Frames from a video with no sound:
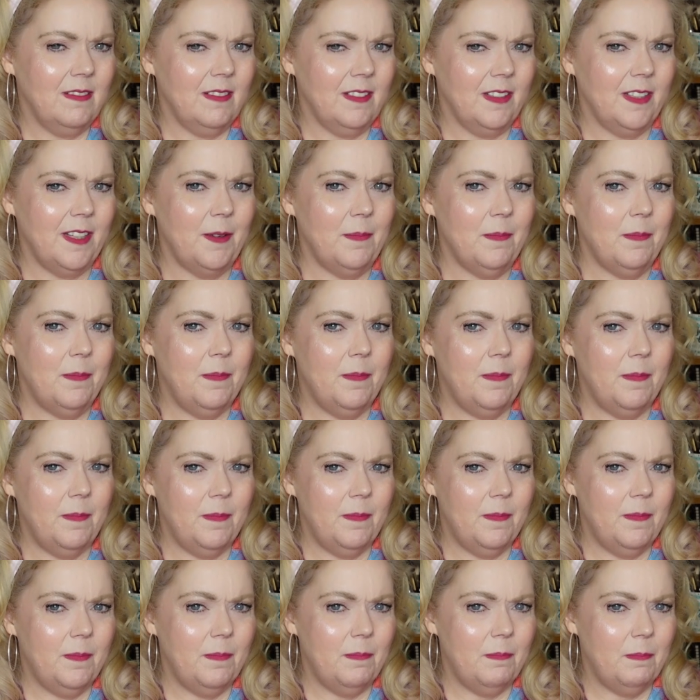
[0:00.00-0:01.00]
lip
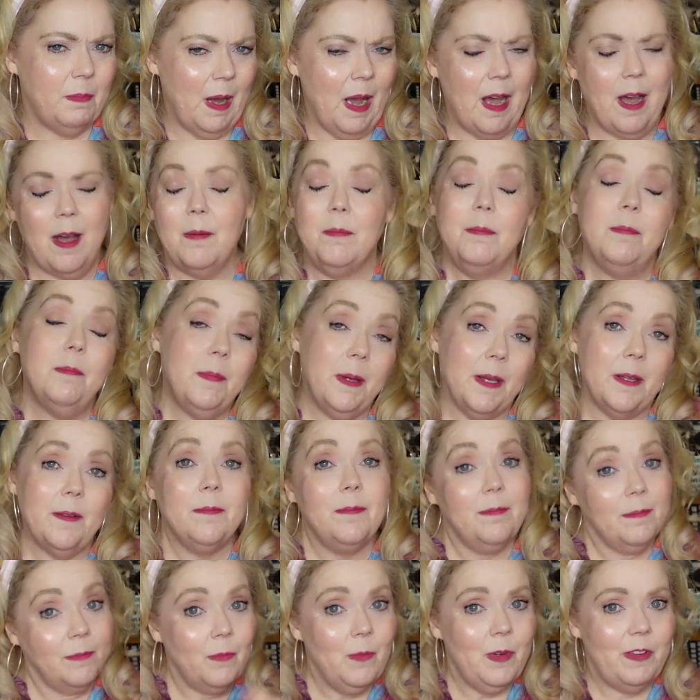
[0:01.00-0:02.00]
balm, but
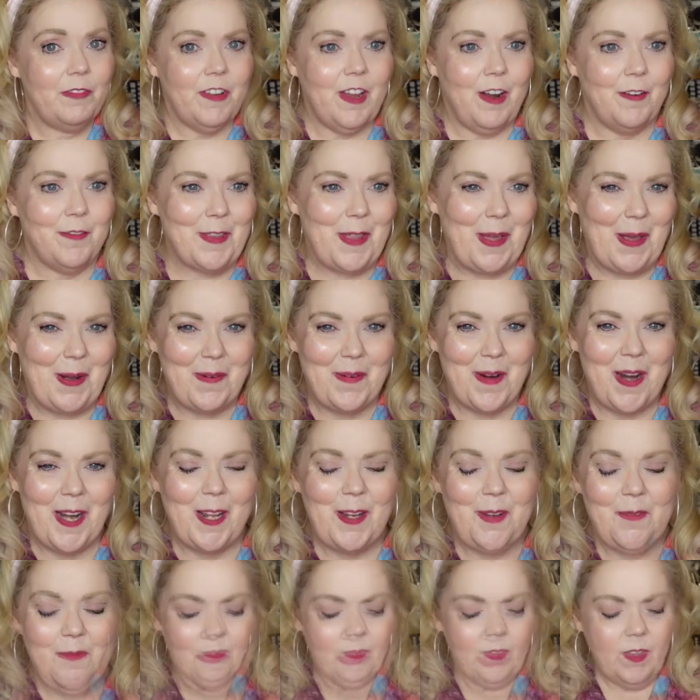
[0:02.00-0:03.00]
we've covered that
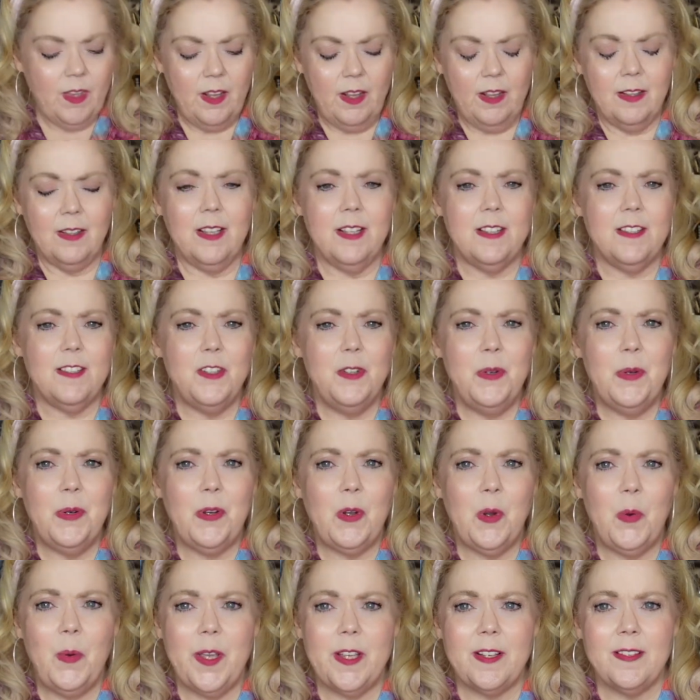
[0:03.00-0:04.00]
already. Let's do a
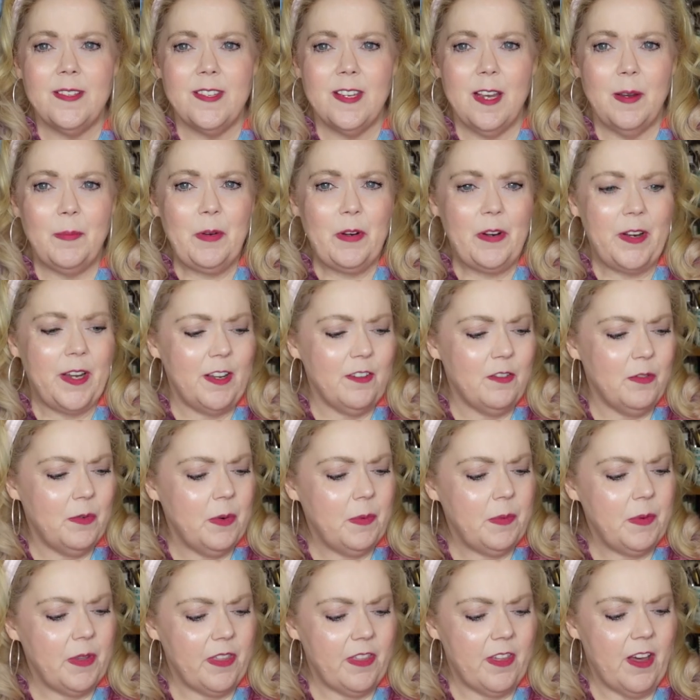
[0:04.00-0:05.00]
quick summary of
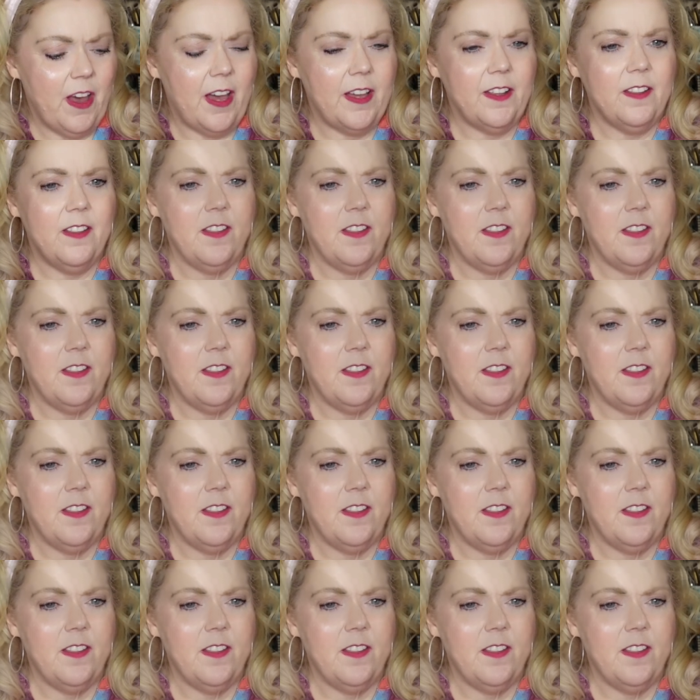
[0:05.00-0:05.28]
what we thought.